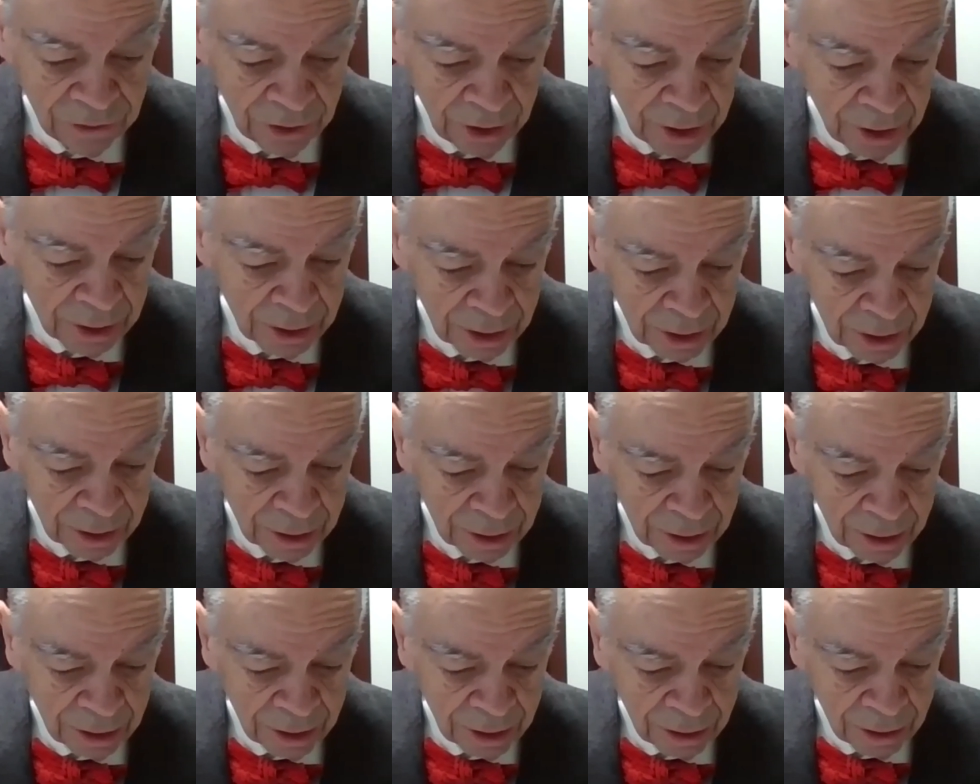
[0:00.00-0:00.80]

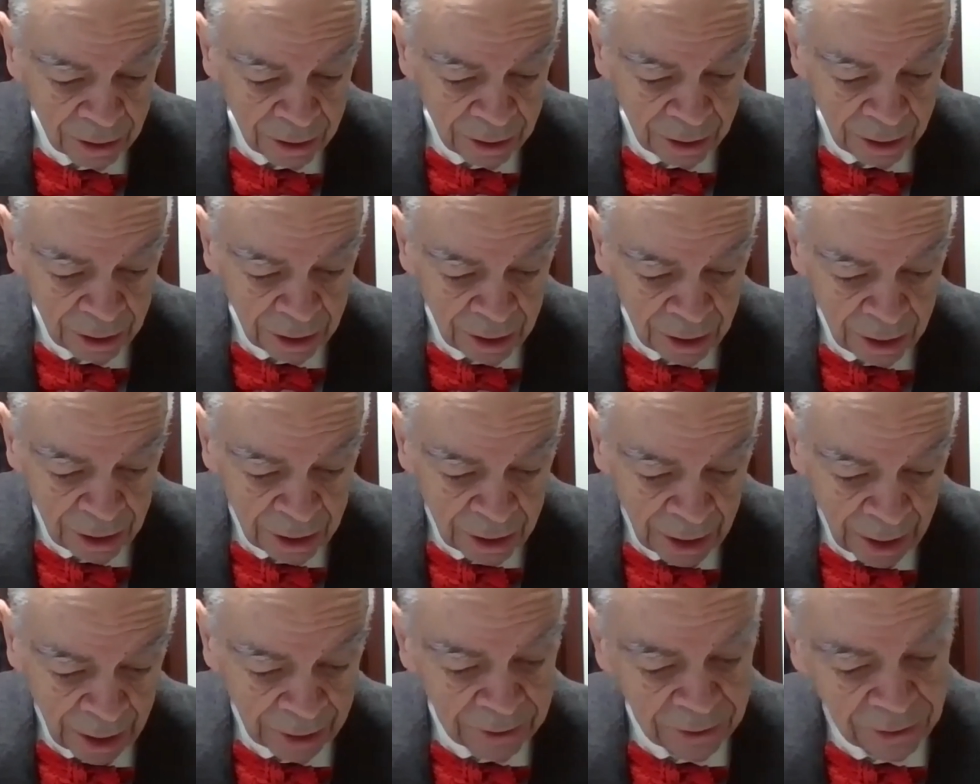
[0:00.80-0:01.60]
finally,
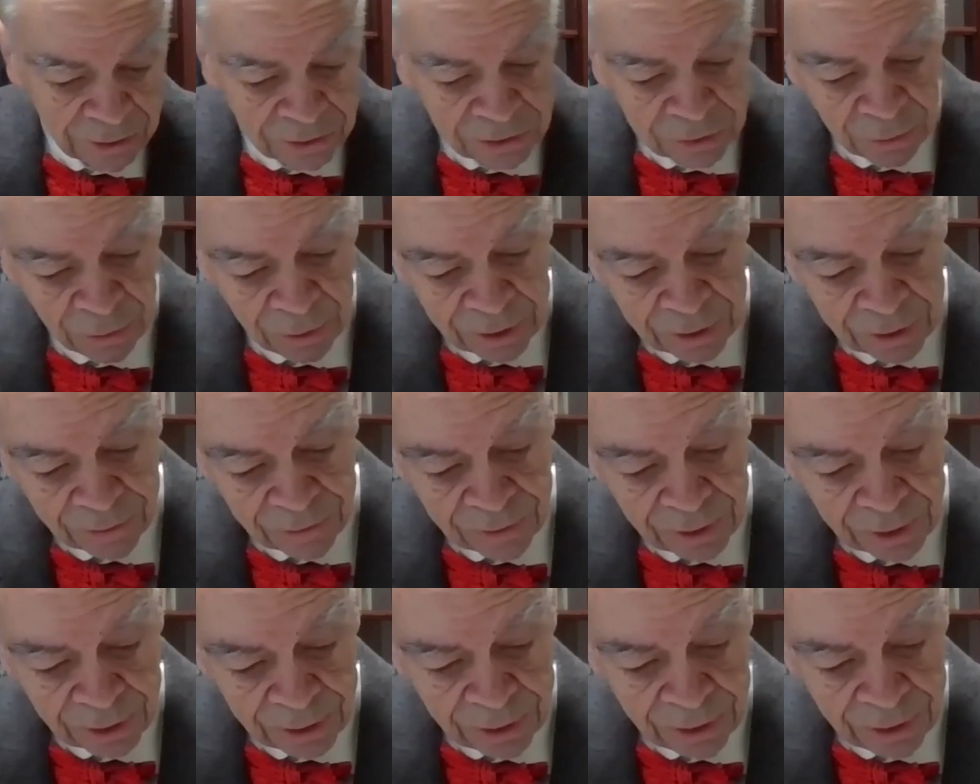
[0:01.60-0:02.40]
I guess one
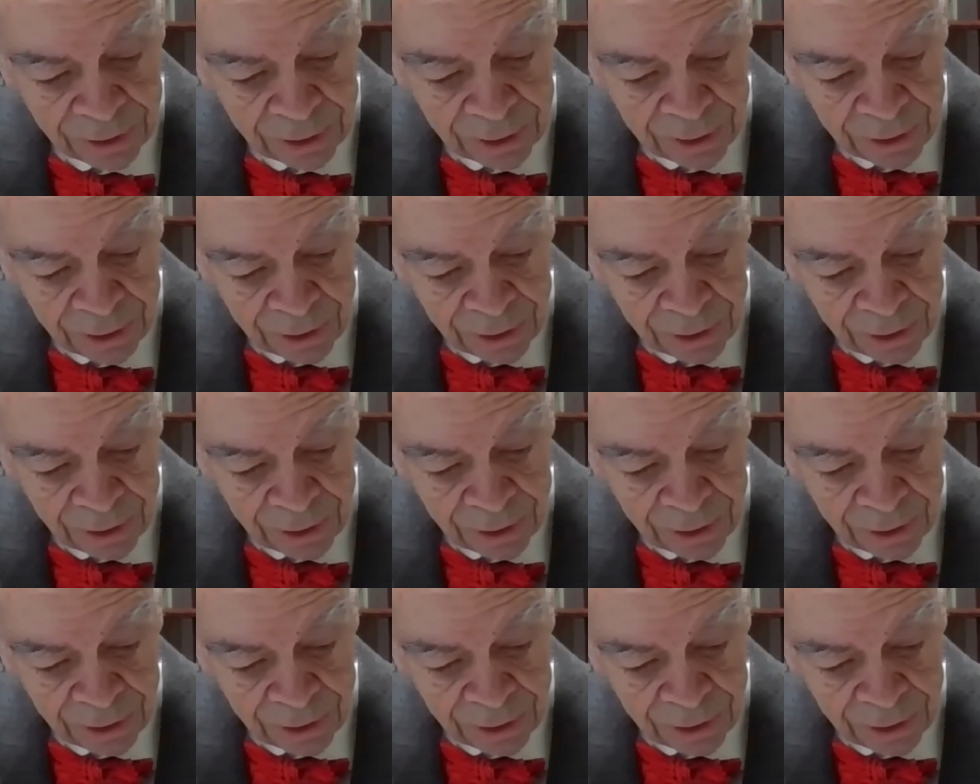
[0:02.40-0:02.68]
of the